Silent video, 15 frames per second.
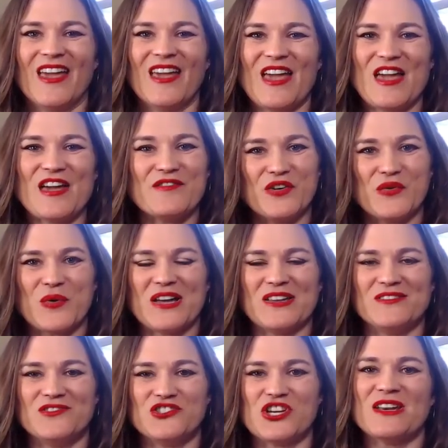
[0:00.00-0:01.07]
Hey
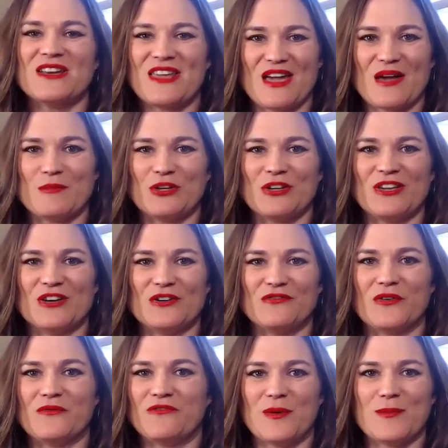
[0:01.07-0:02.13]
everyone, Jen Camel here
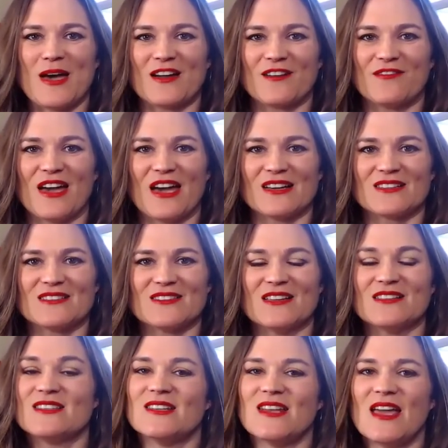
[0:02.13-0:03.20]
from VBAC Facts, and
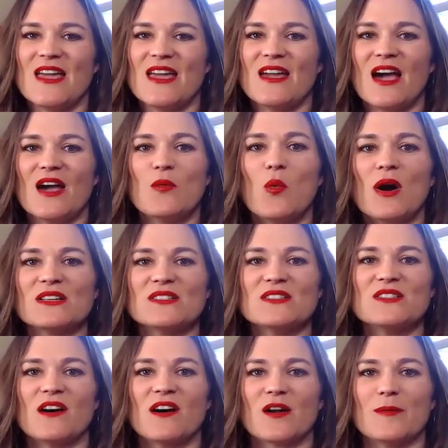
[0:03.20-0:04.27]
today I wanted to
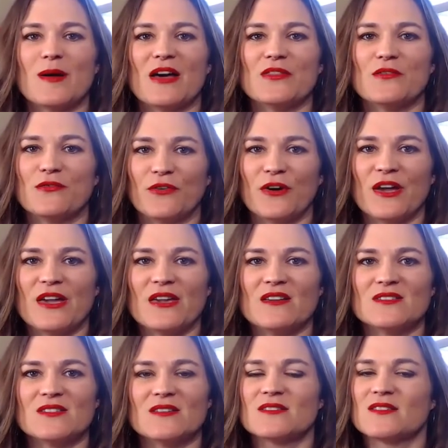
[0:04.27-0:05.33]
talk about the
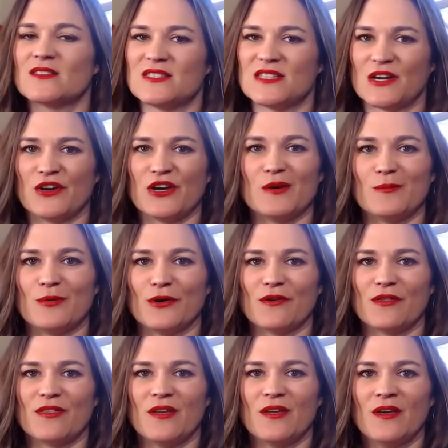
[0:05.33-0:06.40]
phrase cesarean
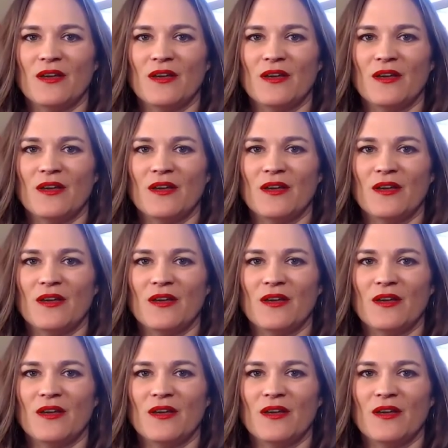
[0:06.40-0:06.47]
birth.